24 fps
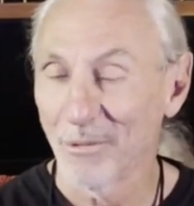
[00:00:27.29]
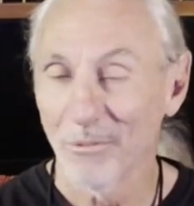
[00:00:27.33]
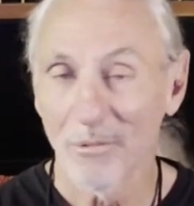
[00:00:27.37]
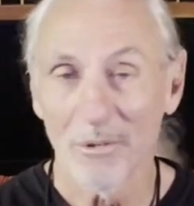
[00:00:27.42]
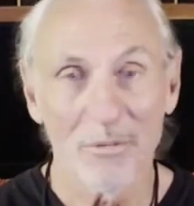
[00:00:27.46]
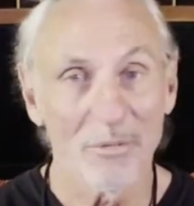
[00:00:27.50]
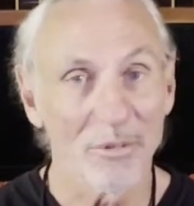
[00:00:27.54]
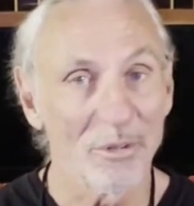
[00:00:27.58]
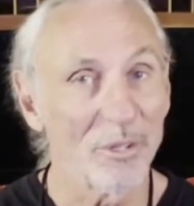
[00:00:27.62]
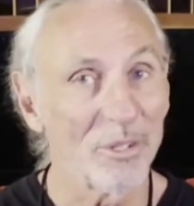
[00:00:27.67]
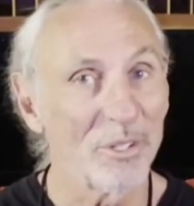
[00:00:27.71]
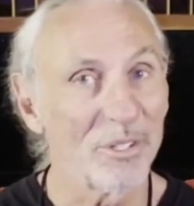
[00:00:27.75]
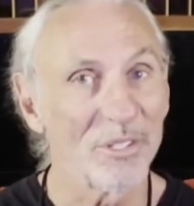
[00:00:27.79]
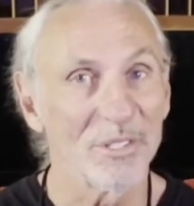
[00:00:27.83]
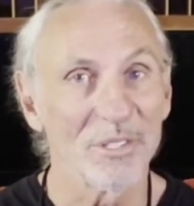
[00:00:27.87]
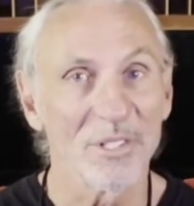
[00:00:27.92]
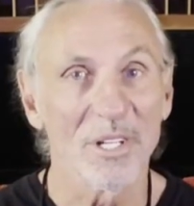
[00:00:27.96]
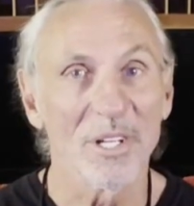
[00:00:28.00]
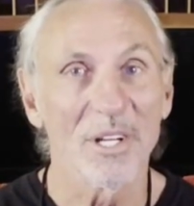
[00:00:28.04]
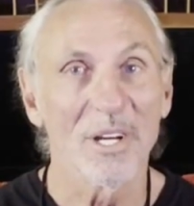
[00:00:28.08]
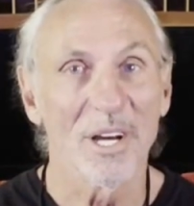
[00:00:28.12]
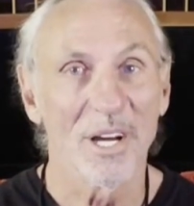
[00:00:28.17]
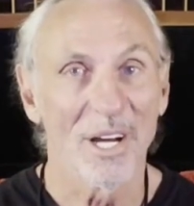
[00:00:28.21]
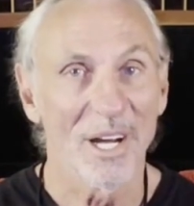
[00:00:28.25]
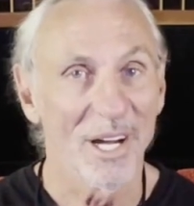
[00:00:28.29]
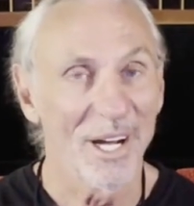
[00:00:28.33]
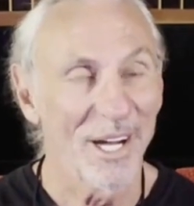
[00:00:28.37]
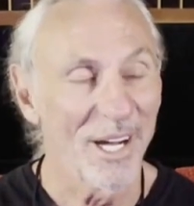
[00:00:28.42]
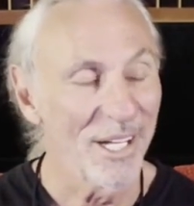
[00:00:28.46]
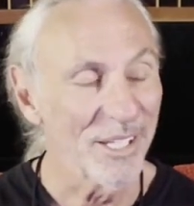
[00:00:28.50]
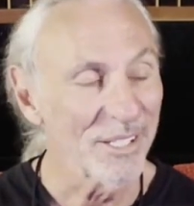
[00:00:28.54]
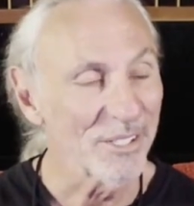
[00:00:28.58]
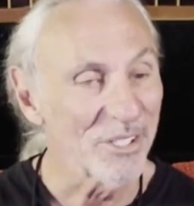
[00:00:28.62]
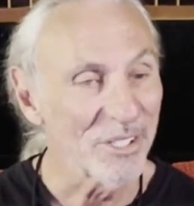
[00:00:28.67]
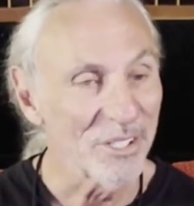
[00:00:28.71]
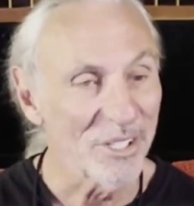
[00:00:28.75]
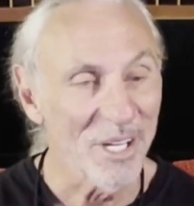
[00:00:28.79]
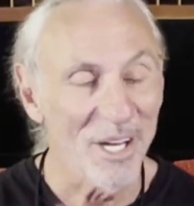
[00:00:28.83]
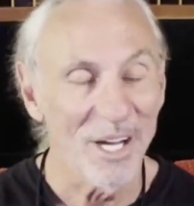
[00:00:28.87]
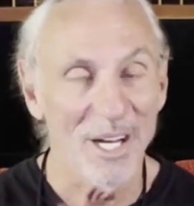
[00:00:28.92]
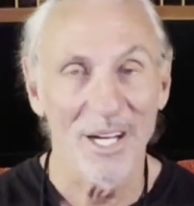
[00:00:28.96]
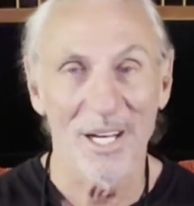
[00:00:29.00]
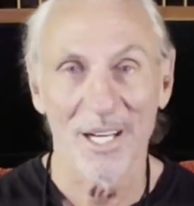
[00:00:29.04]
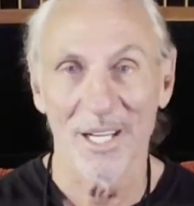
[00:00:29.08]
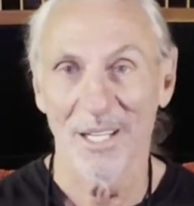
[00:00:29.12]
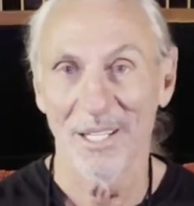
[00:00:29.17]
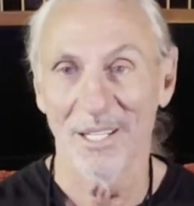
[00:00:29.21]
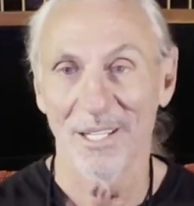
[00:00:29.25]
We've learned a
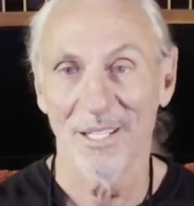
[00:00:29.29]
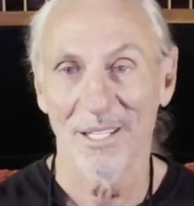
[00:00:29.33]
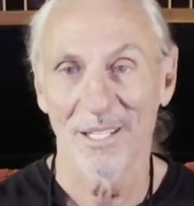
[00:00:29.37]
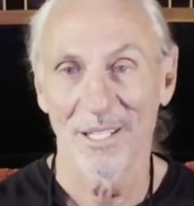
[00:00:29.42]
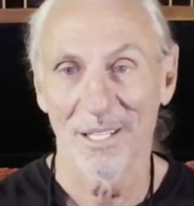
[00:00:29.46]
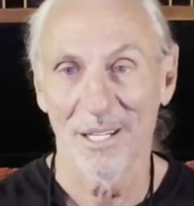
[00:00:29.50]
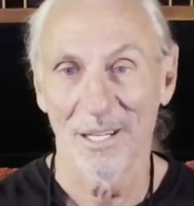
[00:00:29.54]
ton